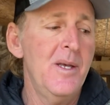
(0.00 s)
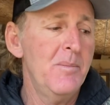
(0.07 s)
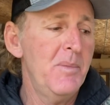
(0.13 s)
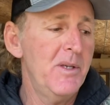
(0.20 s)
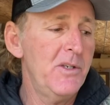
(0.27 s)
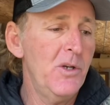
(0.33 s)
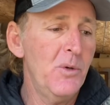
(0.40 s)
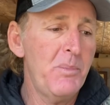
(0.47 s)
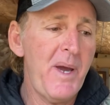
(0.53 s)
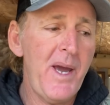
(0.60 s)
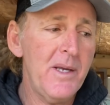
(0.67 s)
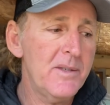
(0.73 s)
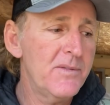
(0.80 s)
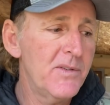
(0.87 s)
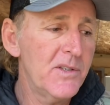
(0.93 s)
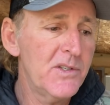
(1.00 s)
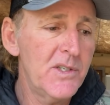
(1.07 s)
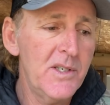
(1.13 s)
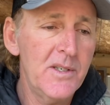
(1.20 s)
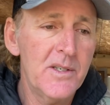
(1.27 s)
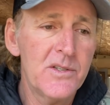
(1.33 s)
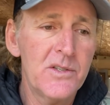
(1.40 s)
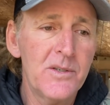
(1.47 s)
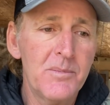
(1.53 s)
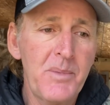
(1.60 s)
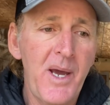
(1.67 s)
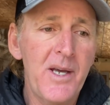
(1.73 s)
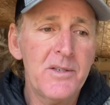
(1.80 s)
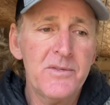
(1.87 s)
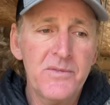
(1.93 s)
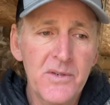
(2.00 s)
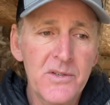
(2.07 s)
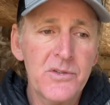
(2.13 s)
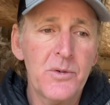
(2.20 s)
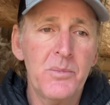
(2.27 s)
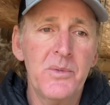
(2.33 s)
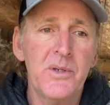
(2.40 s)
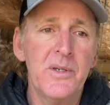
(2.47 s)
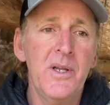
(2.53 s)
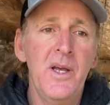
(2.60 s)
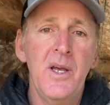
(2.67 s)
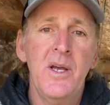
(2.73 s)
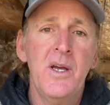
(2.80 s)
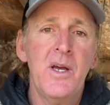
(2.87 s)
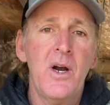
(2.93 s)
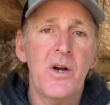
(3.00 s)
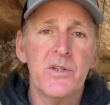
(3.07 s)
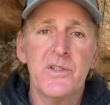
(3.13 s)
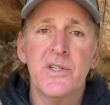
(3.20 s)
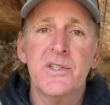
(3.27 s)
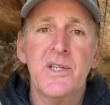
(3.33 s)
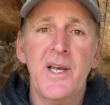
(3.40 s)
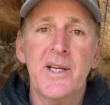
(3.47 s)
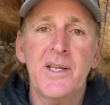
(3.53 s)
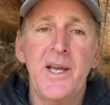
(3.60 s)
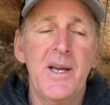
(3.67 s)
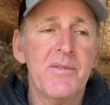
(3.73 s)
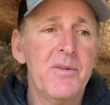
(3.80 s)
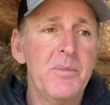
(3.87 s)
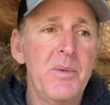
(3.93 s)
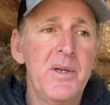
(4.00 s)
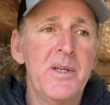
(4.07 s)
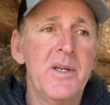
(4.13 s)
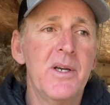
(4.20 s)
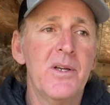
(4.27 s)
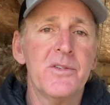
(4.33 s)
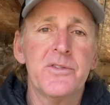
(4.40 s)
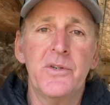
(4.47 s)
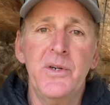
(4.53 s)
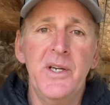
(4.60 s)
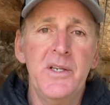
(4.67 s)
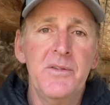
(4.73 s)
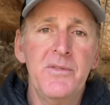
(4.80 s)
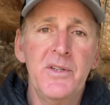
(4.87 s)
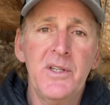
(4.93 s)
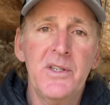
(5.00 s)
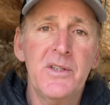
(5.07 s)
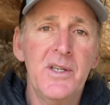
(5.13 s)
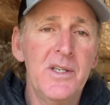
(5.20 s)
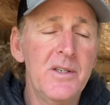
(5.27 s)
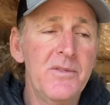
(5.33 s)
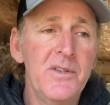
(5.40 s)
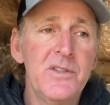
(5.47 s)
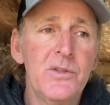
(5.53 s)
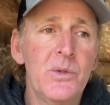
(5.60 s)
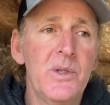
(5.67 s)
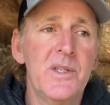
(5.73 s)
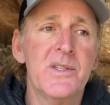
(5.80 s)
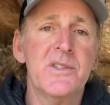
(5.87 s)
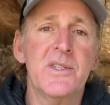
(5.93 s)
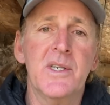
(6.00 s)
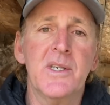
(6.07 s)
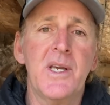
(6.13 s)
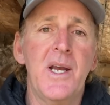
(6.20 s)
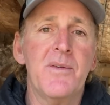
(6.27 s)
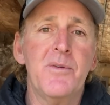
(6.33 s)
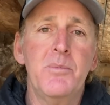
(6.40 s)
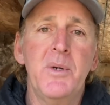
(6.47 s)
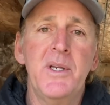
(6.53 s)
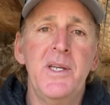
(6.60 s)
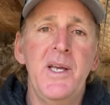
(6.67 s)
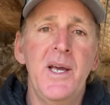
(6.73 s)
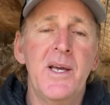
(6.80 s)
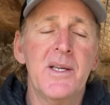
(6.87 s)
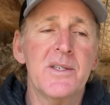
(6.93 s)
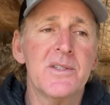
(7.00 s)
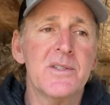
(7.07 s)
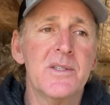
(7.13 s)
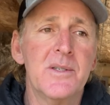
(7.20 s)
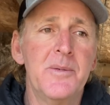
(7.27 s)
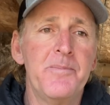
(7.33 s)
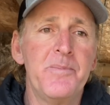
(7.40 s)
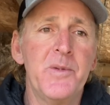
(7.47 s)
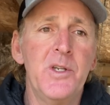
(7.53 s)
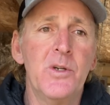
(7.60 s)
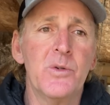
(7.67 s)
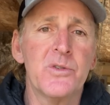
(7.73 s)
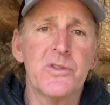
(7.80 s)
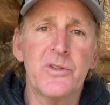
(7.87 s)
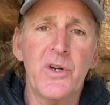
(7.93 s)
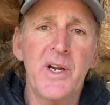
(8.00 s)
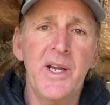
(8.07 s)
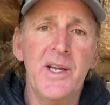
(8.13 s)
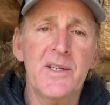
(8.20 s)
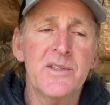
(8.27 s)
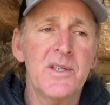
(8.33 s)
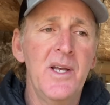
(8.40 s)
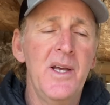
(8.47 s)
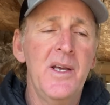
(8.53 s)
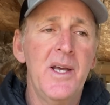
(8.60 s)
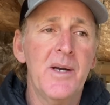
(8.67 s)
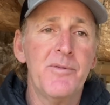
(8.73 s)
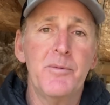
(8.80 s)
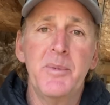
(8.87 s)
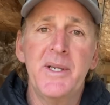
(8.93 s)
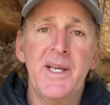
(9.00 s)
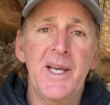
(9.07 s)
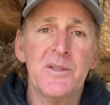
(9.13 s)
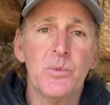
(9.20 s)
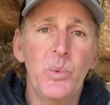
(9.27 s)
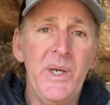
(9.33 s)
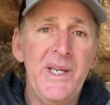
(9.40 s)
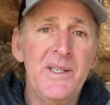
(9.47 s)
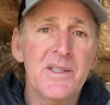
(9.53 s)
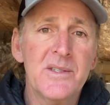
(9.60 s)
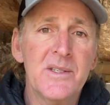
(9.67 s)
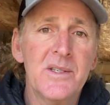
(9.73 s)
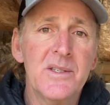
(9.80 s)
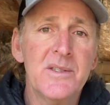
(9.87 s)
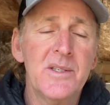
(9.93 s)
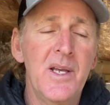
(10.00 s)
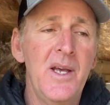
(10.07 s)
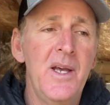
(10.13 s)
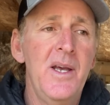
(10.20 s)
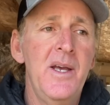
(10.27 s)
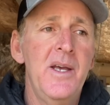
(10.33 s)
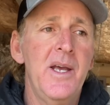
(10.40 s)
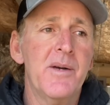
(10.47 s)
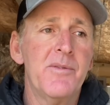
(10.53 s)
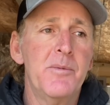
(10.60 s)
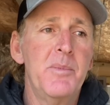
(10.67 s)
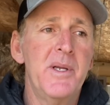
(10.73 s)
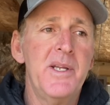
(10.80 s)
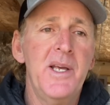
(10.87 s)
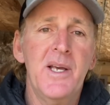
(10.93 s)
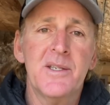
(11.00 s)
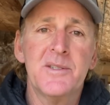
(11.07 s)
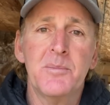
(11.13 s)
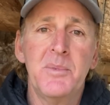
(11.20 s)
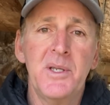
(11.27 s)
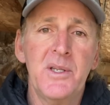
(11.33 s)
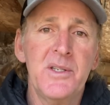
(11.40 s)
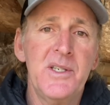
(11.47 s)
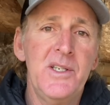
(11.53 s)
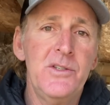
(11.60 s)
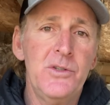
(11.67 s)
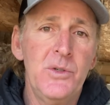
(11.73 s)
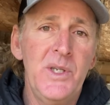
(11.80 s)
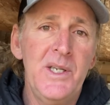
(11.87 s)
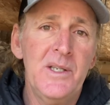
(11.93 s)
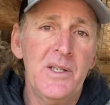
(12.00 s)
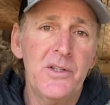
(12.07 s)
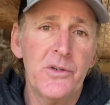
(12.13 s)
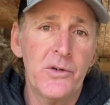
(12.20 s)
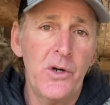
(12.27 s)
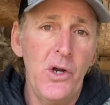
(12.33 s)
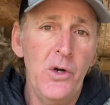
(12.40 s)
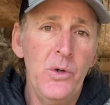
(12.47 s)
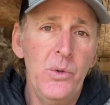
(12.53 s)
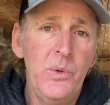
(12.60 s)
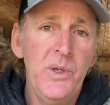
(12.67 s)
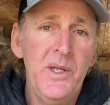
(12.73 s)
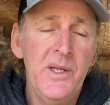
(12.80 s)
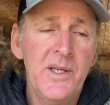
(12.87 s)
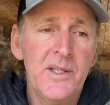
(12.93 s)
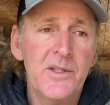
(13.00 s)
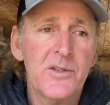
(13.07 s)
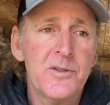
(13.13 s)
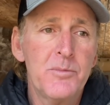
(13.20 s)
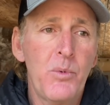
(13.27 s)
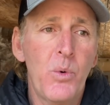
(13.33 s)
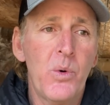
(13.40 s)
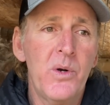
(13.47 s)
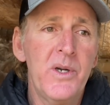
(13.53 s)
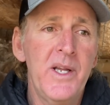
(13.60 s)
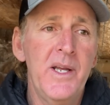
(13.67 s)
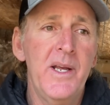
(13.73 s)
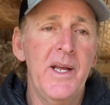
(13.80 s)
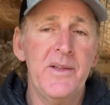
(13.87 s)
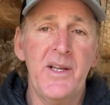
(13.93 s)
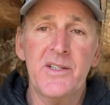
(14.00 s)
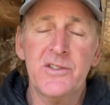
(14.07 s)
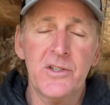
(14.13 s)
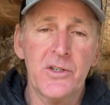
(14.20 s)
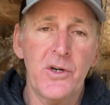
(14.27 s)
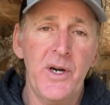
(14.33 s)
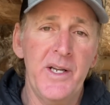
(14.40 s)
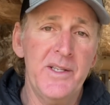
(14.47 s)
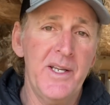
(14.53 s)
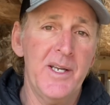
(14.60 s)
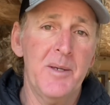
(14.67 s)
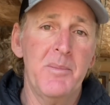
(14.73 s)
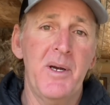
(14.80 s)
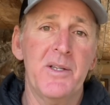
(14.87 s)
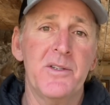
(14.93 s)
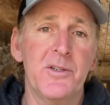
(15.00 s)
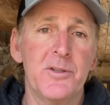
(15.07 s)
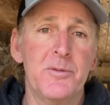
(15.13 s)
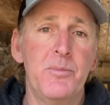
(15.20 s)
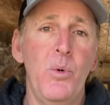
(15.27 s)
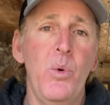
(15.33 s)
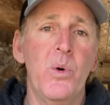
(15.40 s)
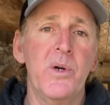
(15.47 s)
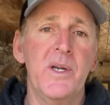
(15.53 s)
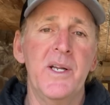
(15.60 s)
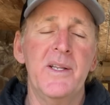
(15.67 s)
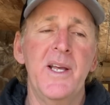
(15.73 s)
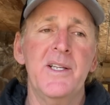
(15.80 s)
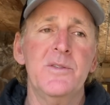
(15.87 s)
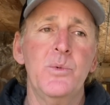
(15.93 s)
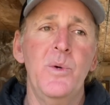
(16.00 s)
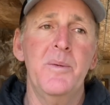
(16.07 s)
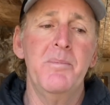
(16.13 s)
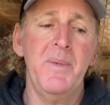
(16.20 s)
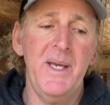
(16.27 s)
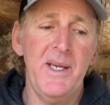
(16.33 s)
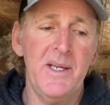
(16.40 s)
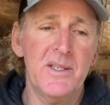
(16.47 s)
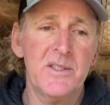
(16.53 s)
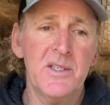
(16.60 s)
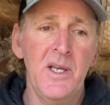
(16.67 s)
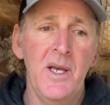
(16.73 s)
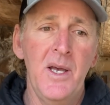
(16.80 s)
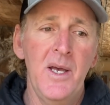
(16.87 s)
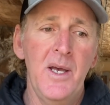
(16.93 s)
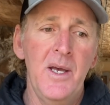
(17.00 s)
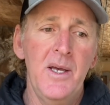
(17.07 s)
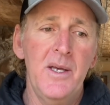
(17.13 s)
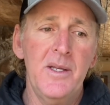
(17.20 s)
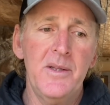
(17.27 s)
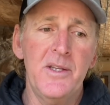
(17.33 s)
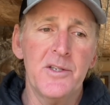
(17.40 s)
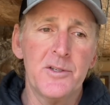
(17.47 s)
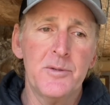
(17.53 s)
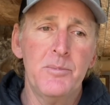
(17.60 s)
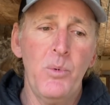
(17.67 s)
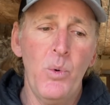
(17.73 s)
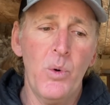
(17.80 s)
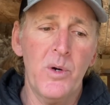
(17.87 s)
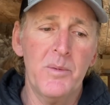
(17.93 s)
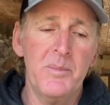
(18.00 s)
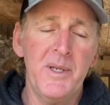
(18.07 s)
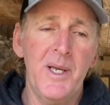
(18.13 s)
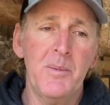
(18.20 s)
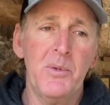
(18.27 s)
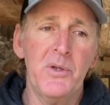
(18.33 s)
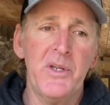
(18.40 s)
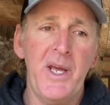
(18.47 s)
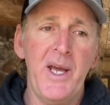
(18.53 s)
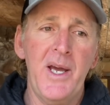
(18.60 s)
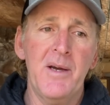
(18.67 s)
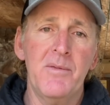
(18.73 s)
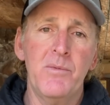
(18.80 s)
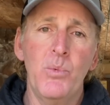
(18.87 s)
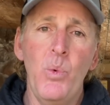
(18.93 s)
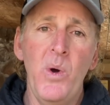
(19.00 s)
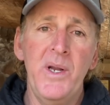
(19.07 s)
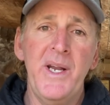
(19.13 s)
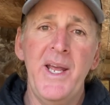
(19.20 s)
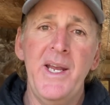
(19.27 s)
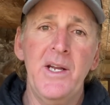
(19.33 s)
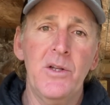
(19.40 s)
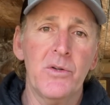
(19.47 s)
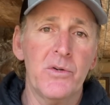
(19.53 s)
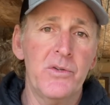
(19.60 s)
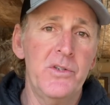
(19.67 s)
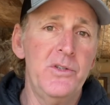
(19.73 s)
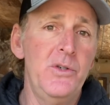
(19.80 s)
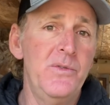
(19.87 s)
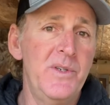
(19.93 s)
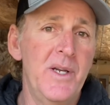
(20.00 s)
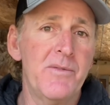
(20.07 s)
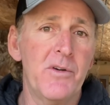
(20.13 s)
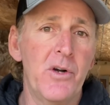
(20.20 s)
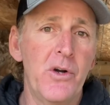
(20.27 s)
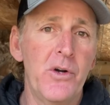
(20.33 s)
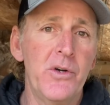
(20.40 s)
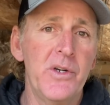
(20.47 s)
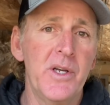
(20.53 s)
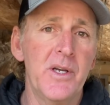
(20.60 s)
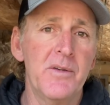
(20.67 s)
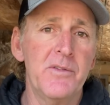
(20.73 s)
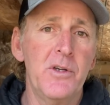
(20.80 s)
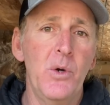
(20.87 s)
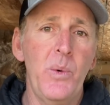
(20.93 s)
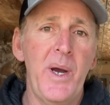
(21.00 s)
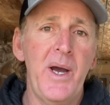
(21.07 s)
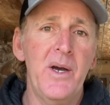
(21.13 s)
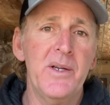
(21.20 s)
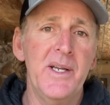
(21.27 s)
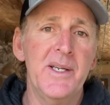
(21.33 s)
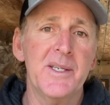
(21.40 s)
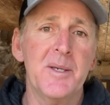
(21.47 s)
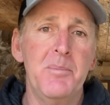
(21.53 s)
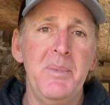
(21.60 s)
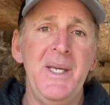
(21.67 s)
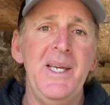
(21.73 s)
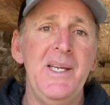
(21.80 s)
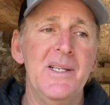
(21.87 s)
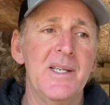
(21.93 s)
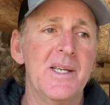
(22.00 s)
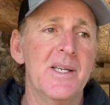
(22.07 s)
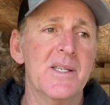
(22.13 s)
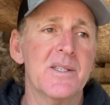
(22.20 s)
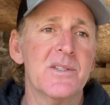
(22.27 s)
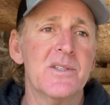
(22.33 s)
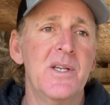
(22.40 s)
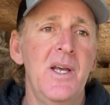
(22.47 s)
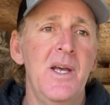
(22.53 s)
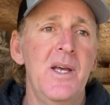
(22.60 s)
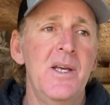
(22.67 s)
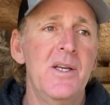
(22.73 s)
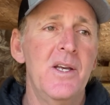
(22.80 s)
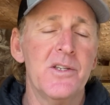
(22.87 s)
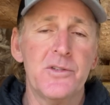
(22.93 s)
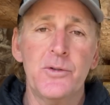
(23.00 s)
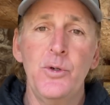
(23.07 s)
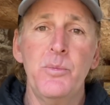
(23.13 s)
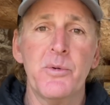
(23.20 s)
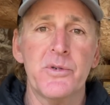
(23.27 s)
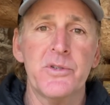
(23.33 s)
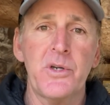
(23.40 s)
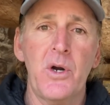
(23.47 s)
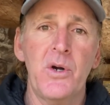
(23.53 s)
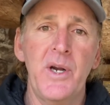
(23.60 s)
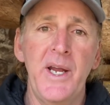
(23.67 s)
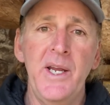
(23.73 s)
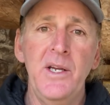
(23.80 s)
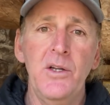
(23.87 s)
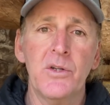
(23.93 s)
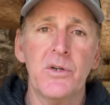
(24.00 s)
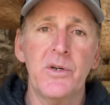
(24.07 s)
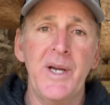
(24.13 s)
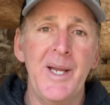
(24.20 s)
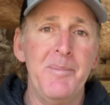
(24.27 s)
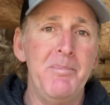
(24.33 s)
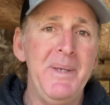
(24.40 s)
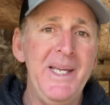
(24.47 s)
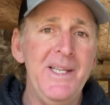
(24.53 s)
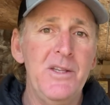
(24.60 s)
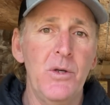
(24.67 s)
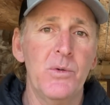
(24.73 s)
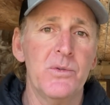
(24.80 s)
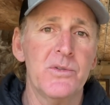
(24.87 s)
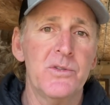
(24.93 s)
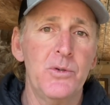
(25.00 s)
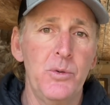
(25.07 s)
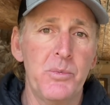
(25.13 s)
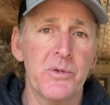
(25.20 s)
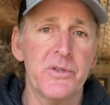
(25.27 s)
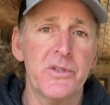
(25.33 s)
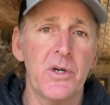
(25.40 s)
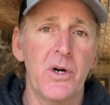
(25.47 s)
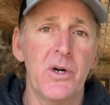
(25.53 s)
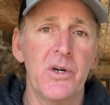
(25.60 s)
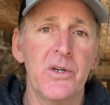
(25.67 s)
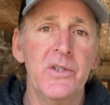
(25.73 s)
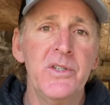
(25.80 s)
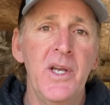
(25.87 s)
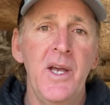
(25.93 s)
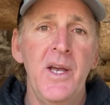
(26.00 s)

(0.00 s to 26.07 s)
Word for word: But you know, bass fishing, it's bass fishermen are just like everybody else. They're individual, individualistic. Everybody has, you know, strengths. Everybody has weaknesses. Everybody has abilities uniquely their own in the sport. And that's the great thing about this sport. And that's what makes this sport be able to have one angler that you've never heard of go out and compete against a superstar angler and beat those superstars